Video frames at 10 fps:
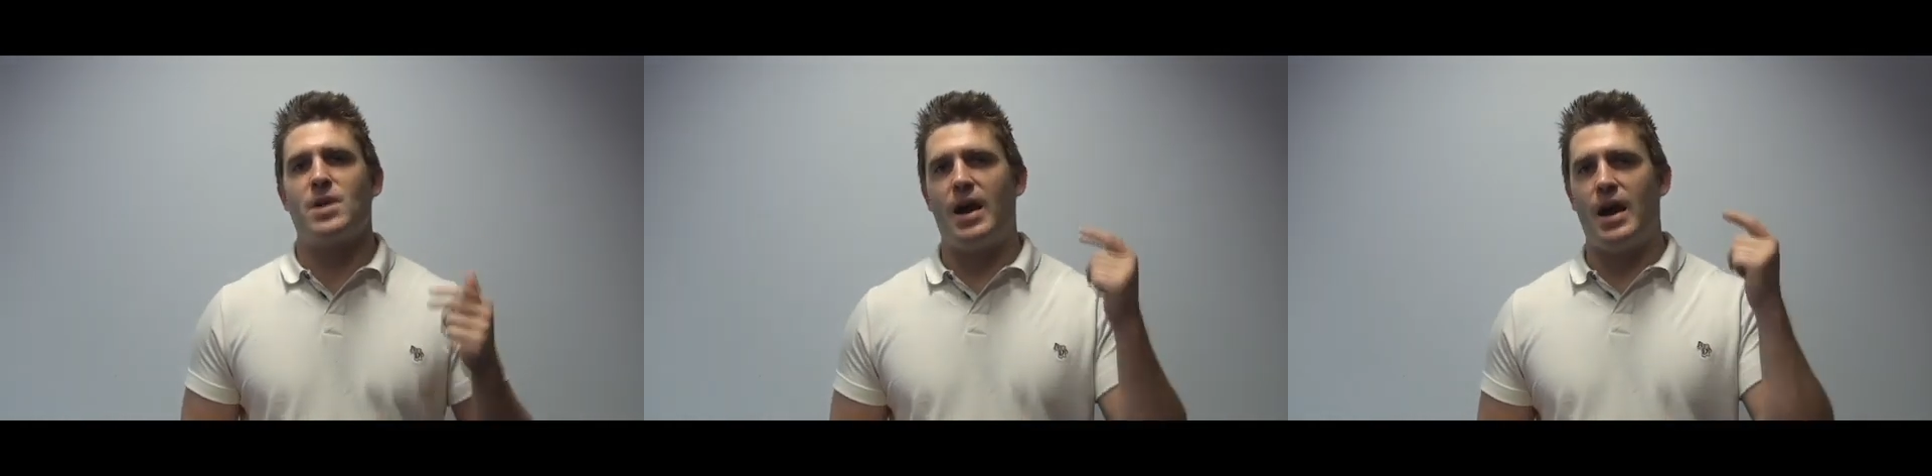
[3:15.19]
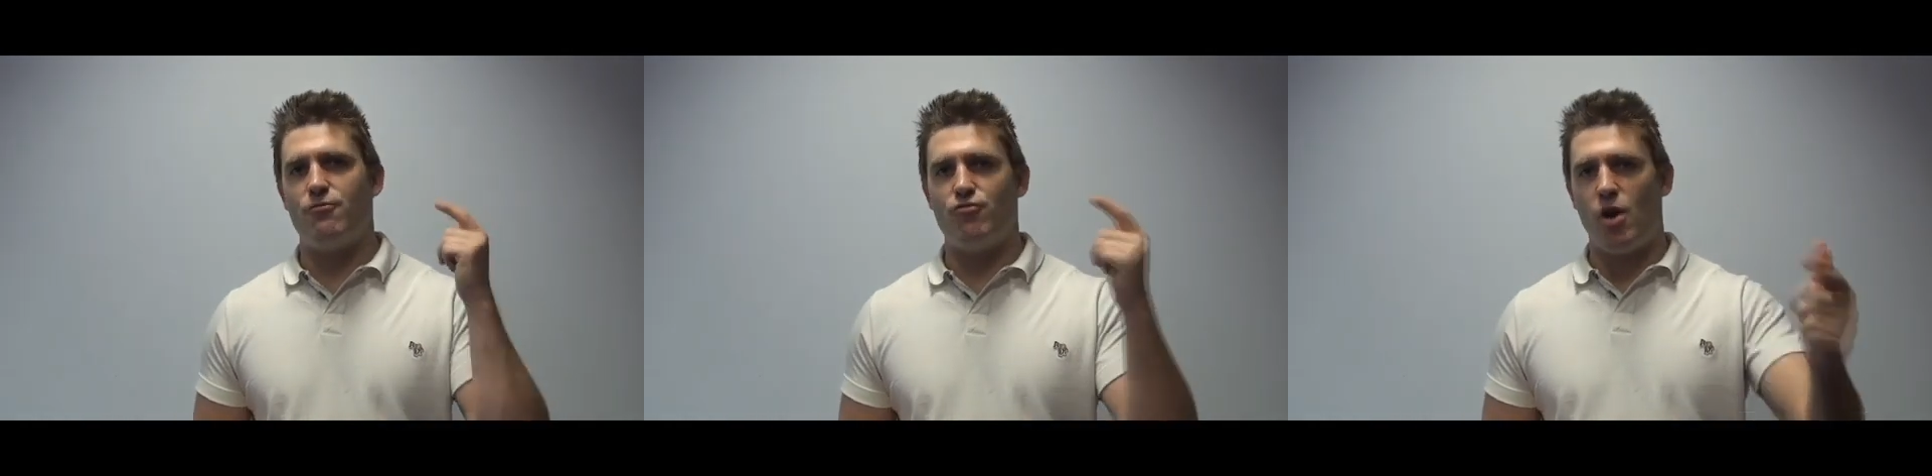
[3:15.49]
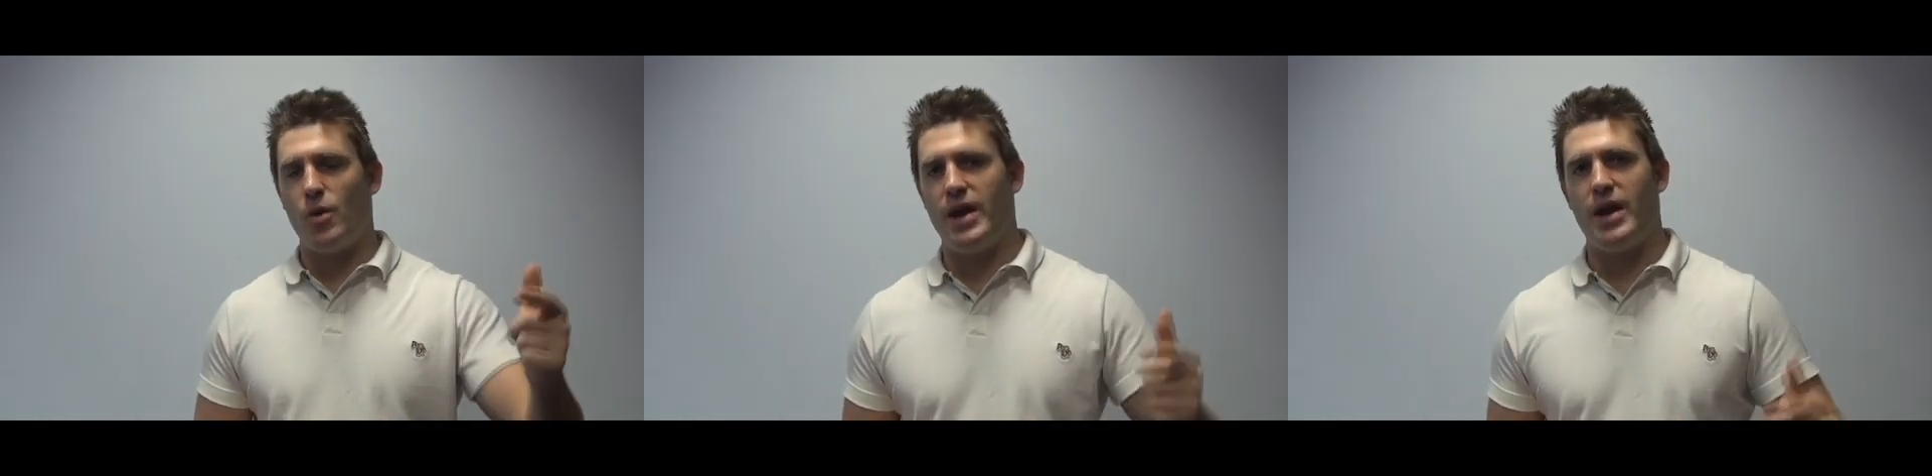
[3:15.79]
uh,
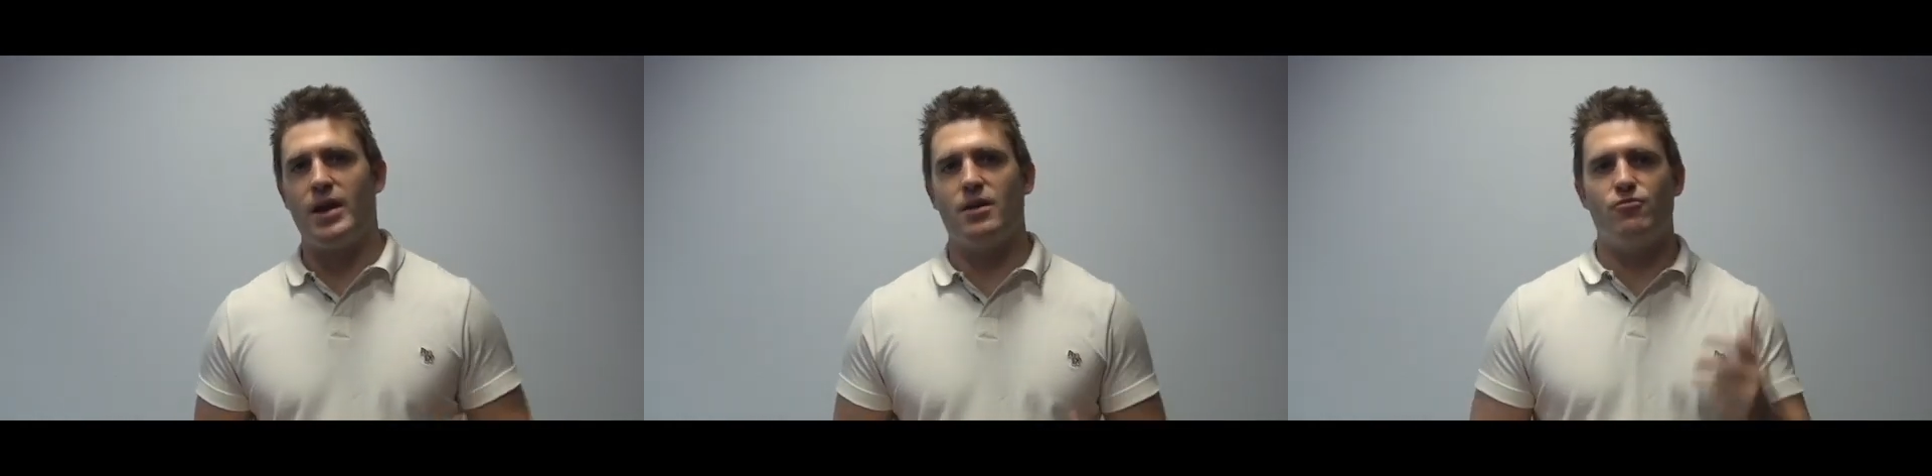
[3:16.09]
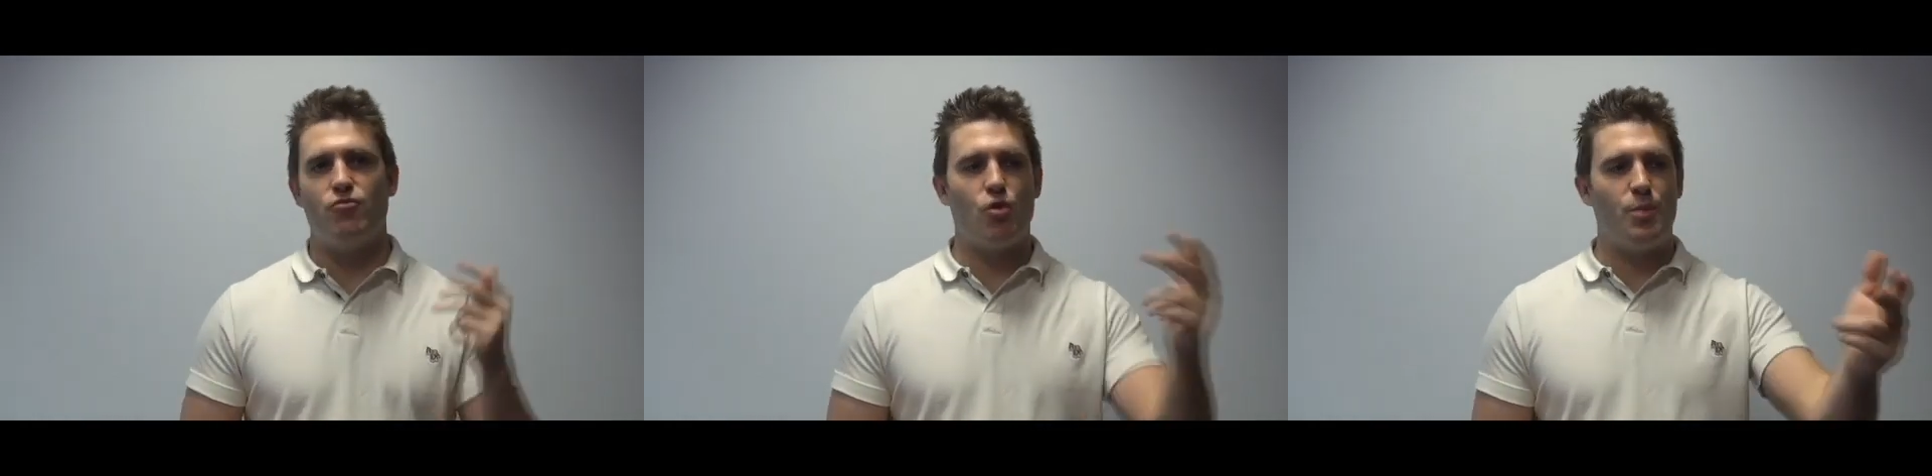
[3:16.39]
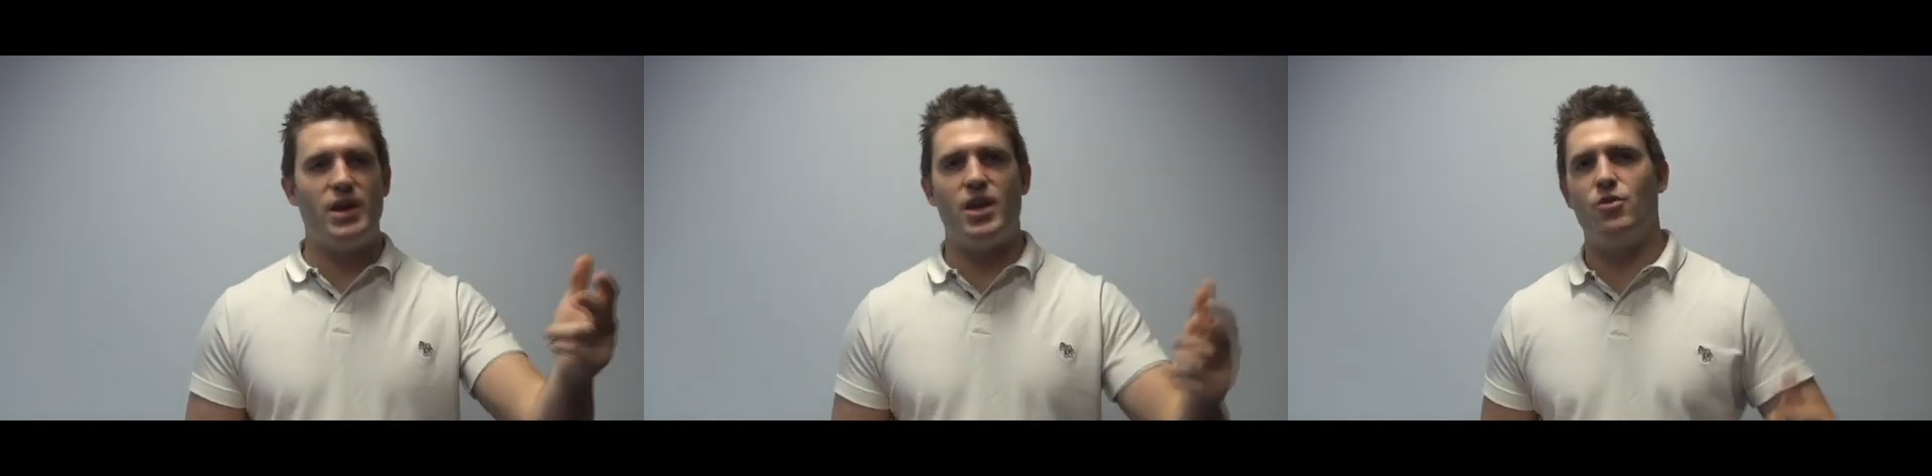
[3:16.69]
rowing and
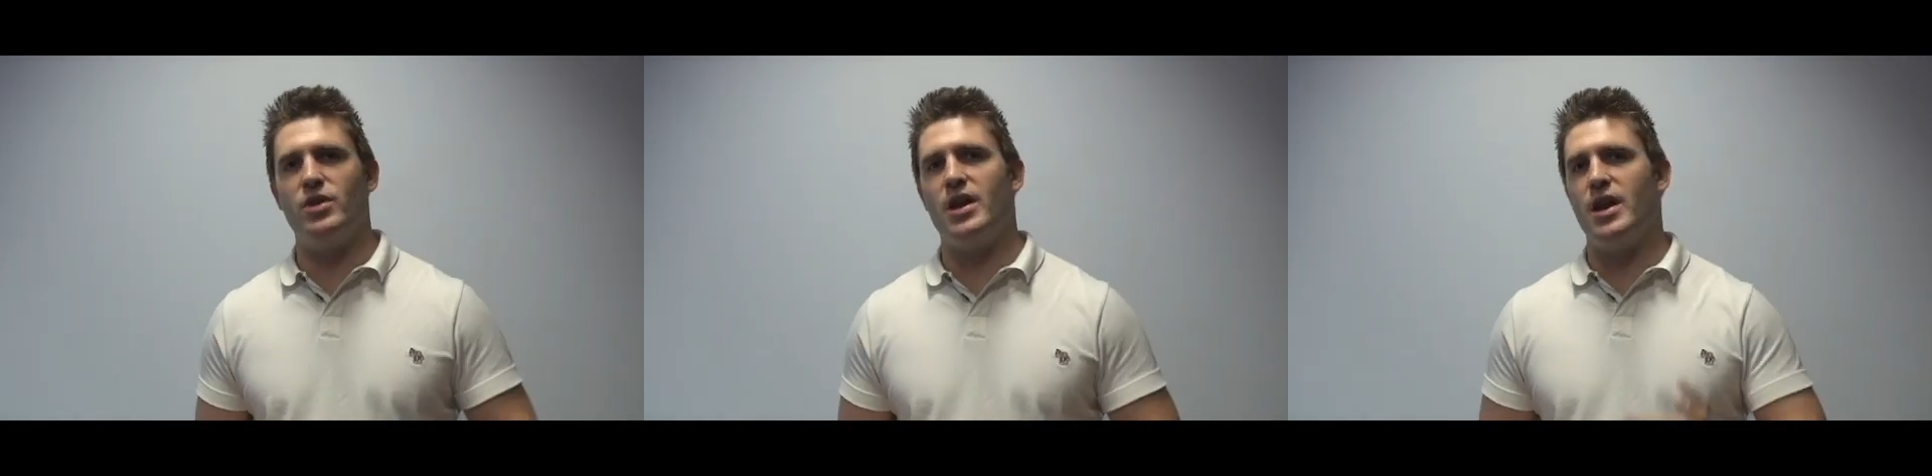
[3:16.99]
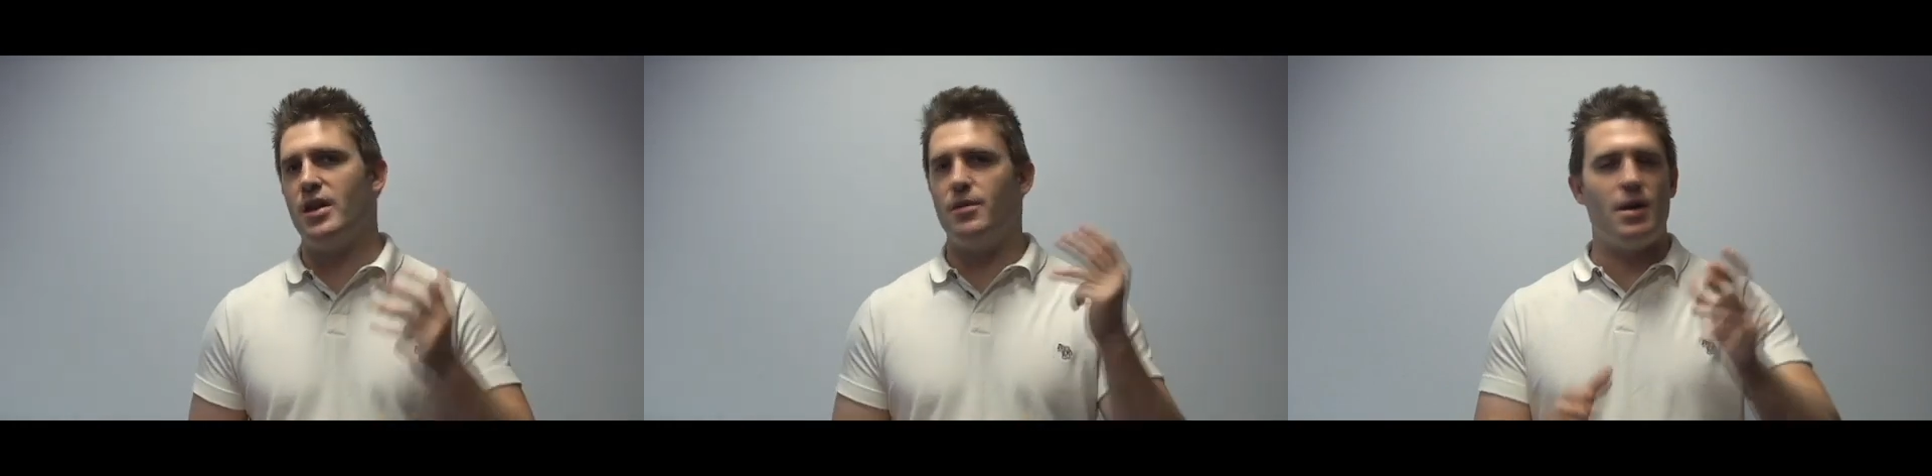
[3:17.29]
rugby union and,